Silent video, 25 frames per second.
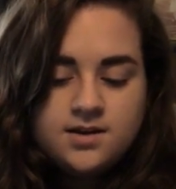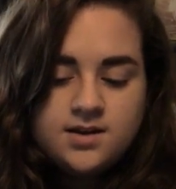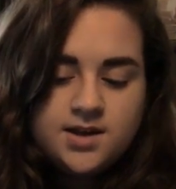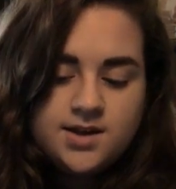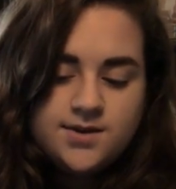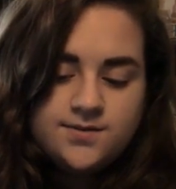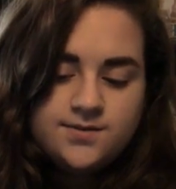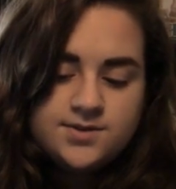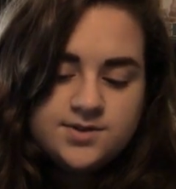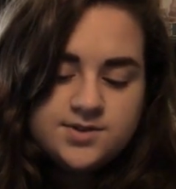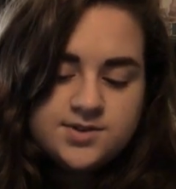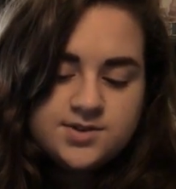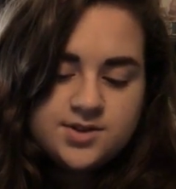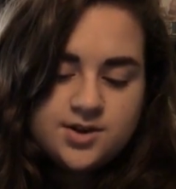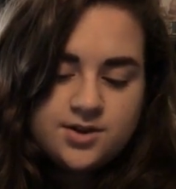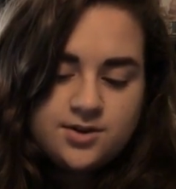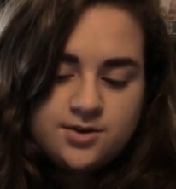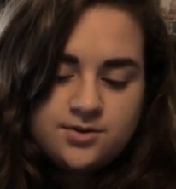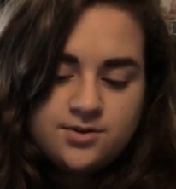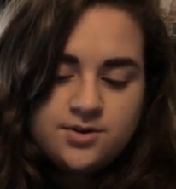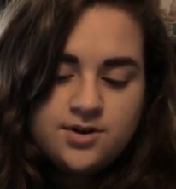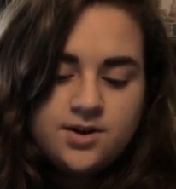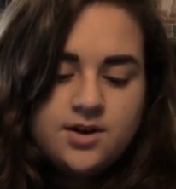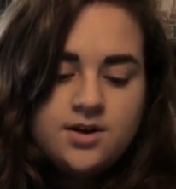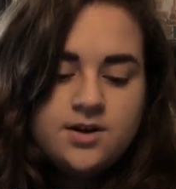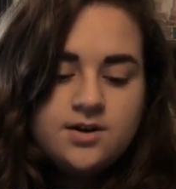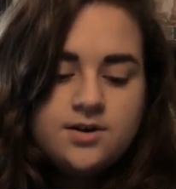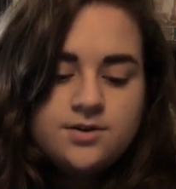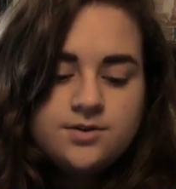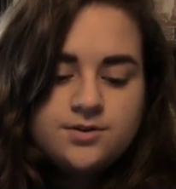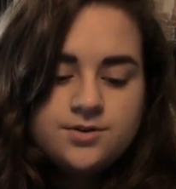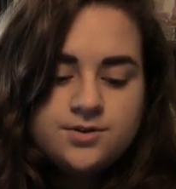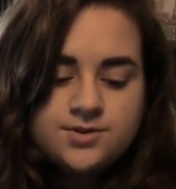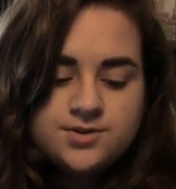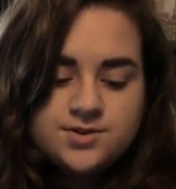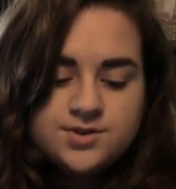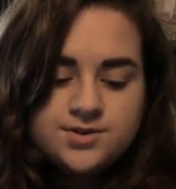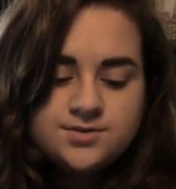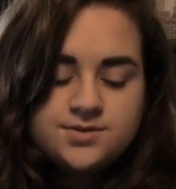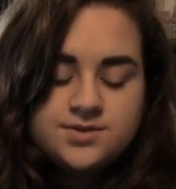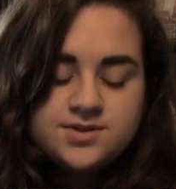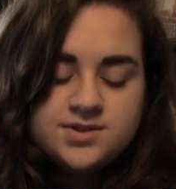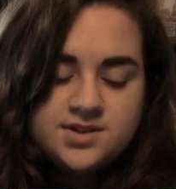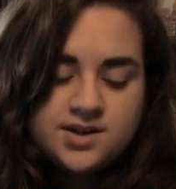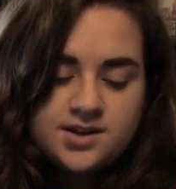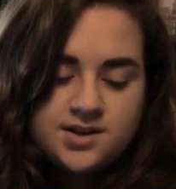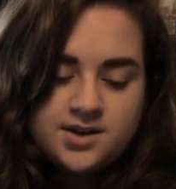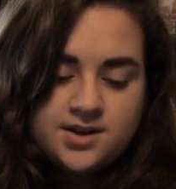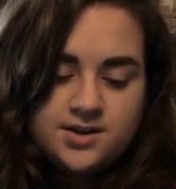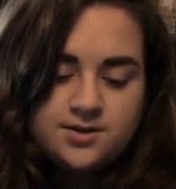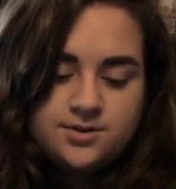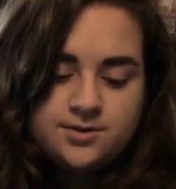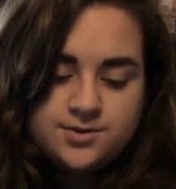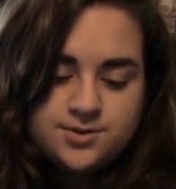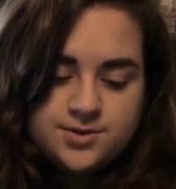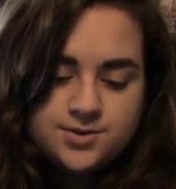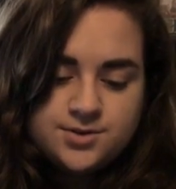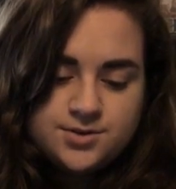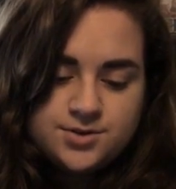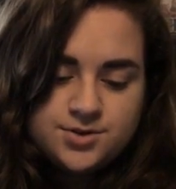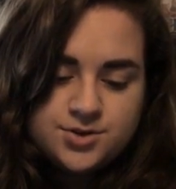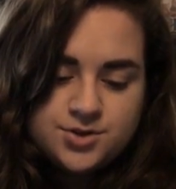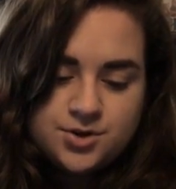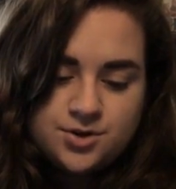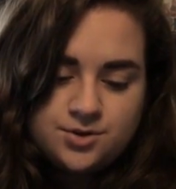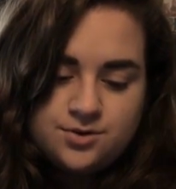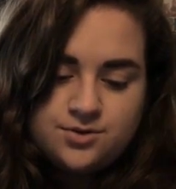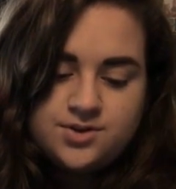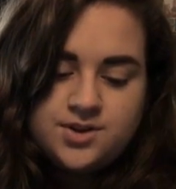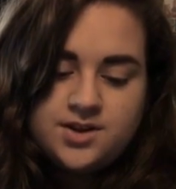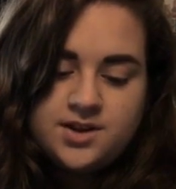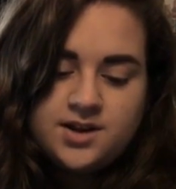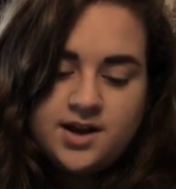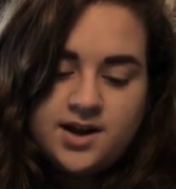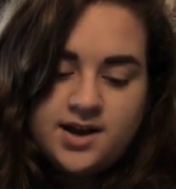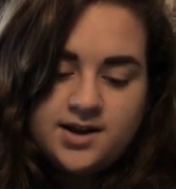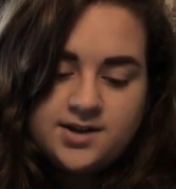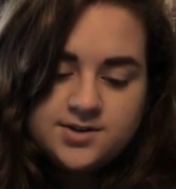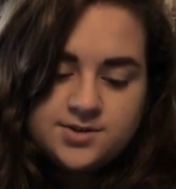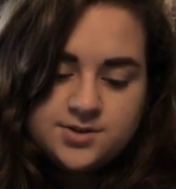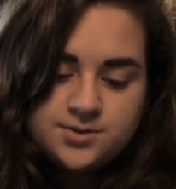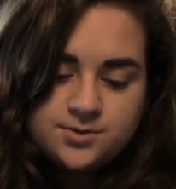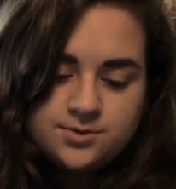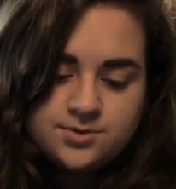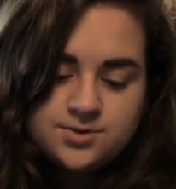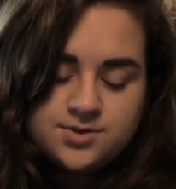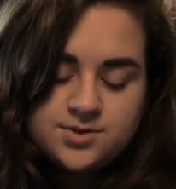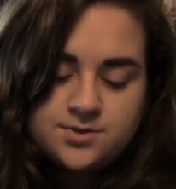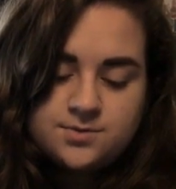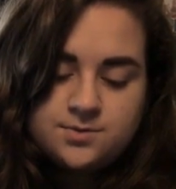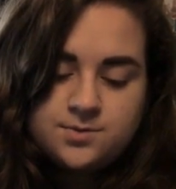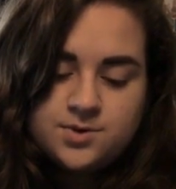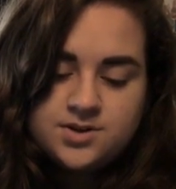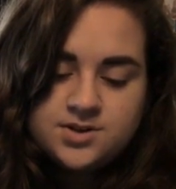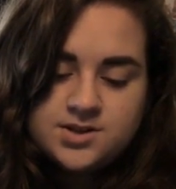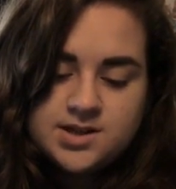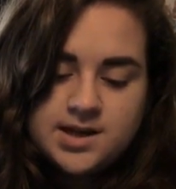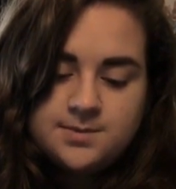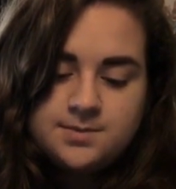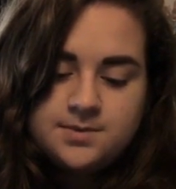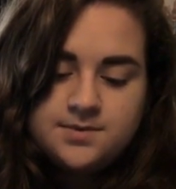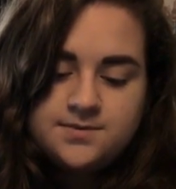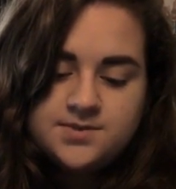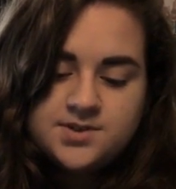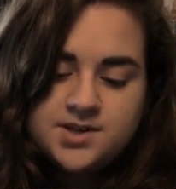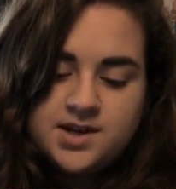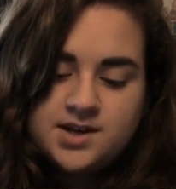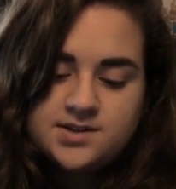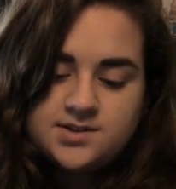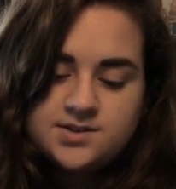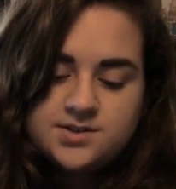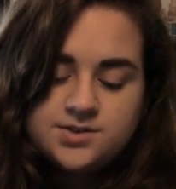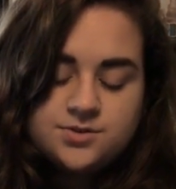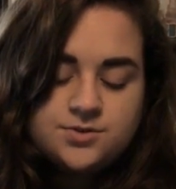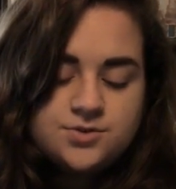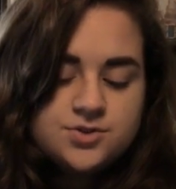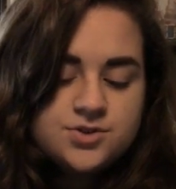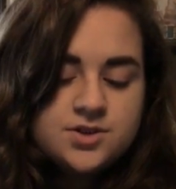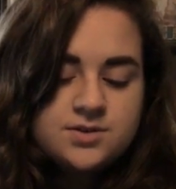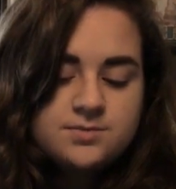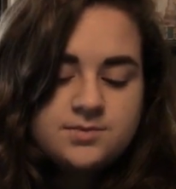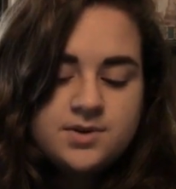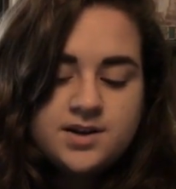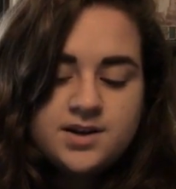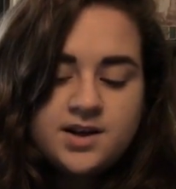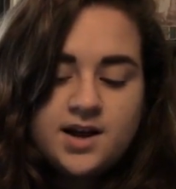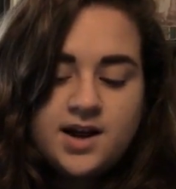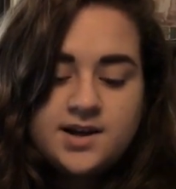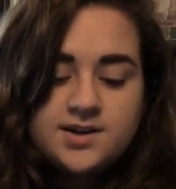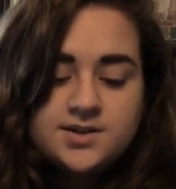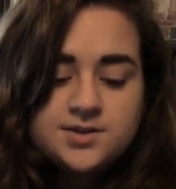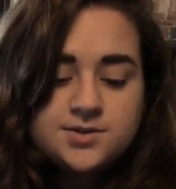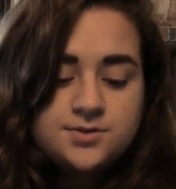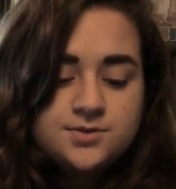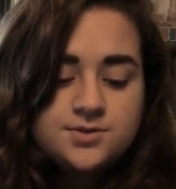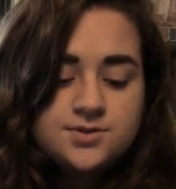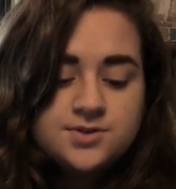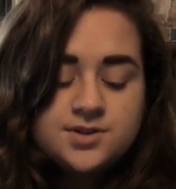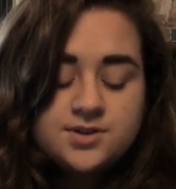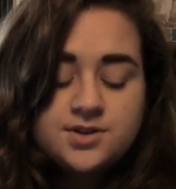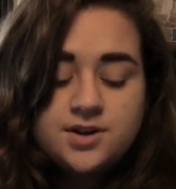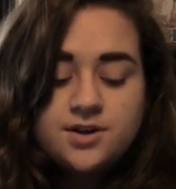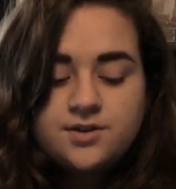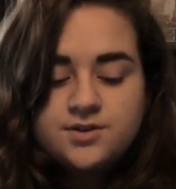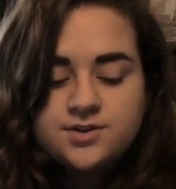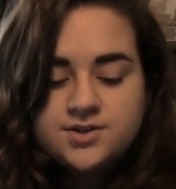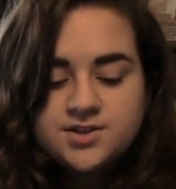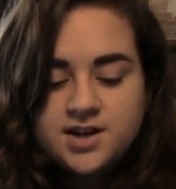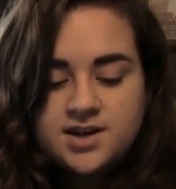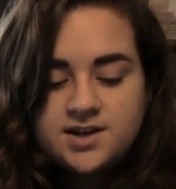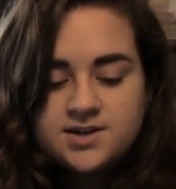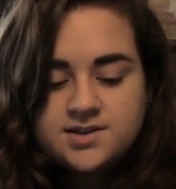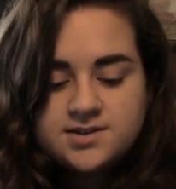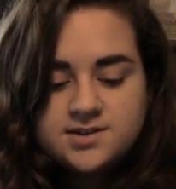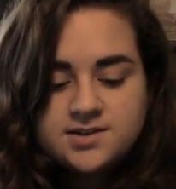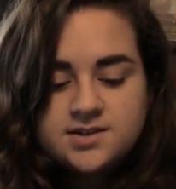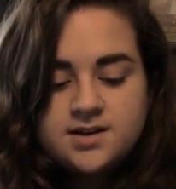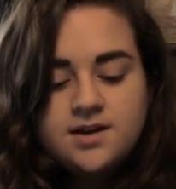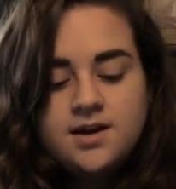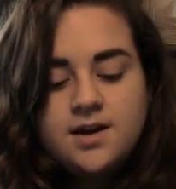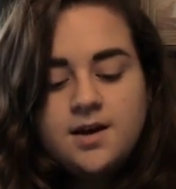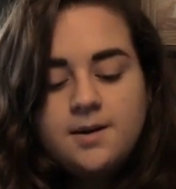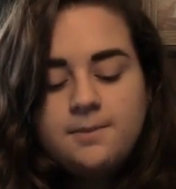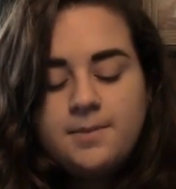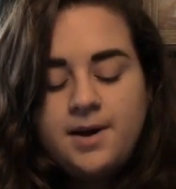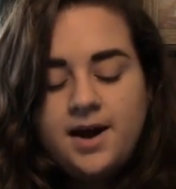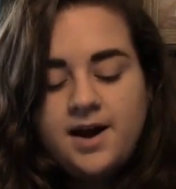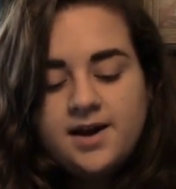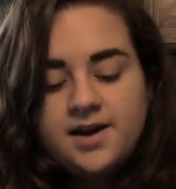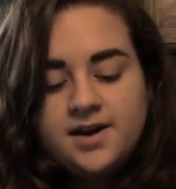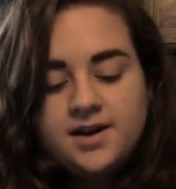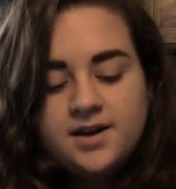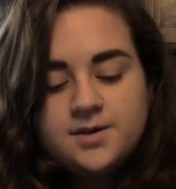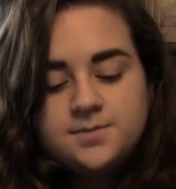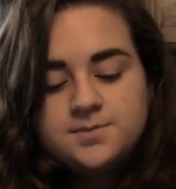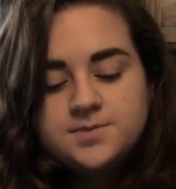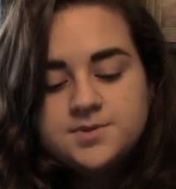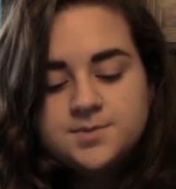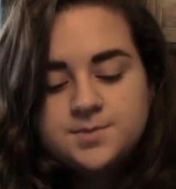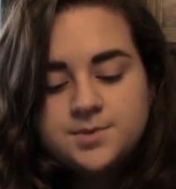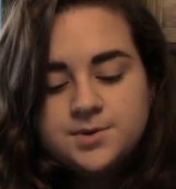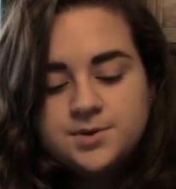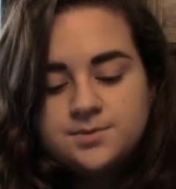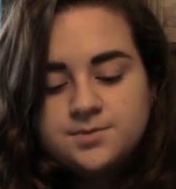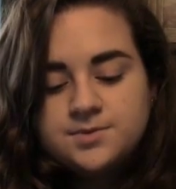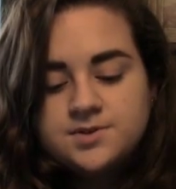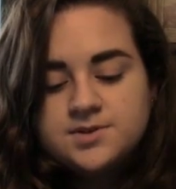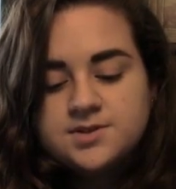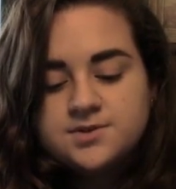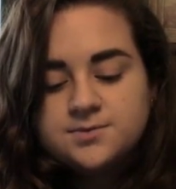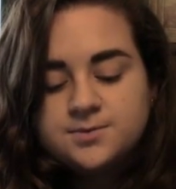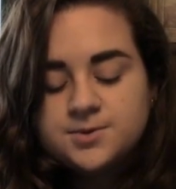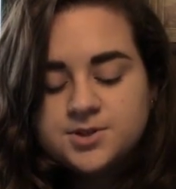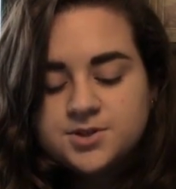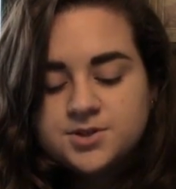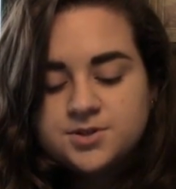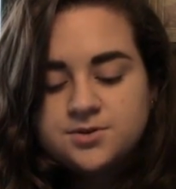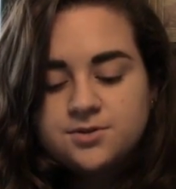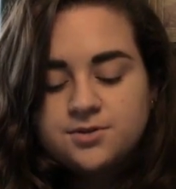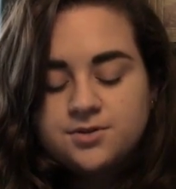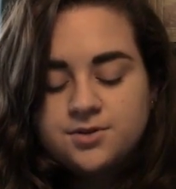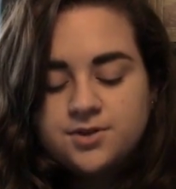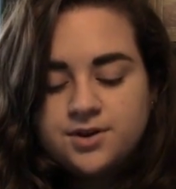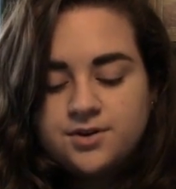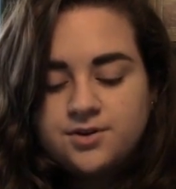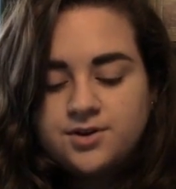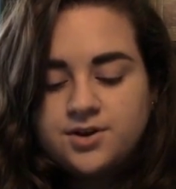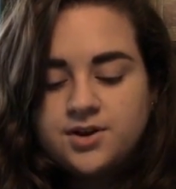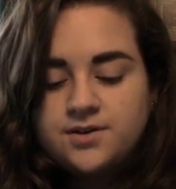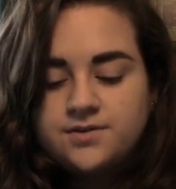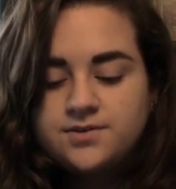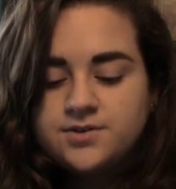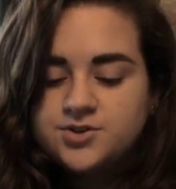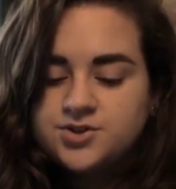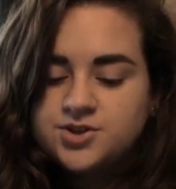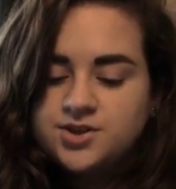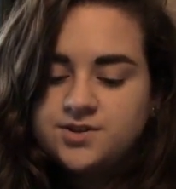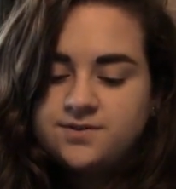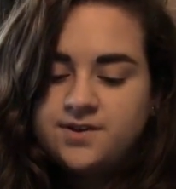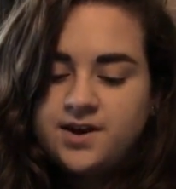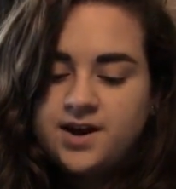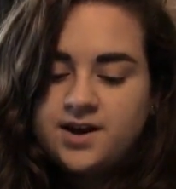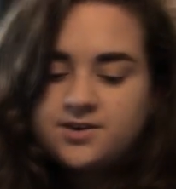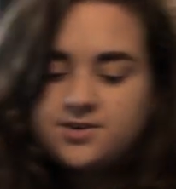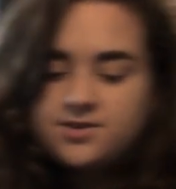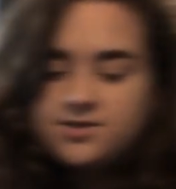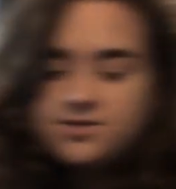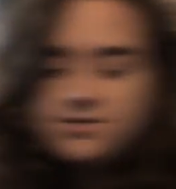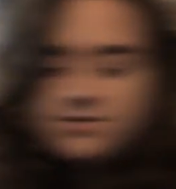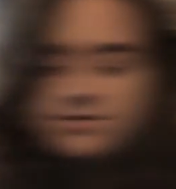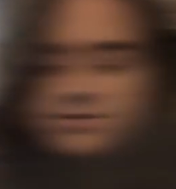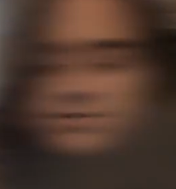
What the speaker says: Even so, Thurstone's study also showed that high scores on one type of test usually meant high scores on other tests, backing up Spearman's original theory of the G factor.